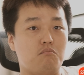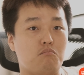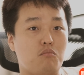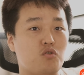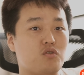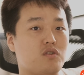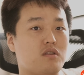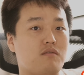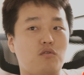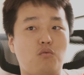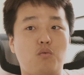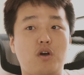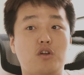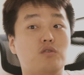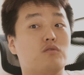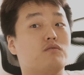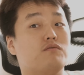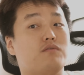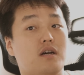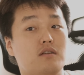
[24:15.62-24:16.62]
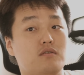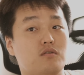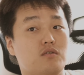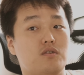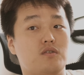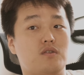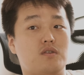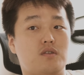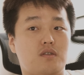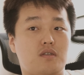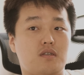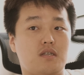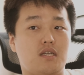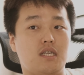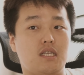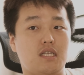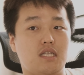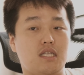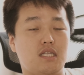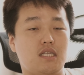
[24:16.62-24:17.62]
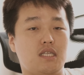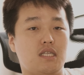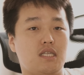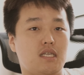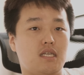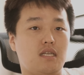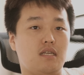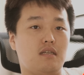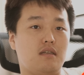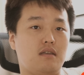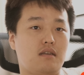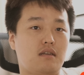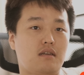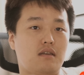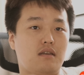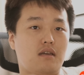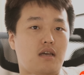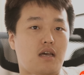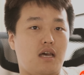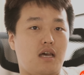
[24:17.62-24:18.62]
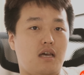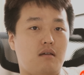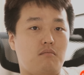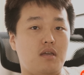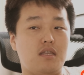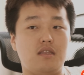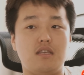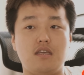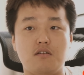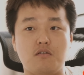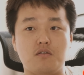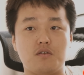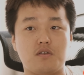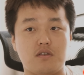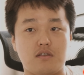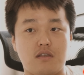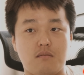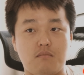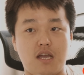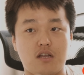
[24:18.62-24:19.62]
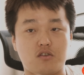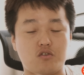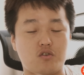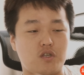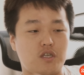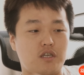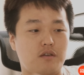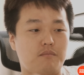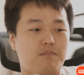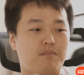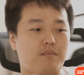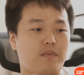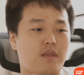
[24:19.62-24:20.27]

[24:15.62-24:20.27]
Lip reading: most of the well-known founders in the ecosystem, actually.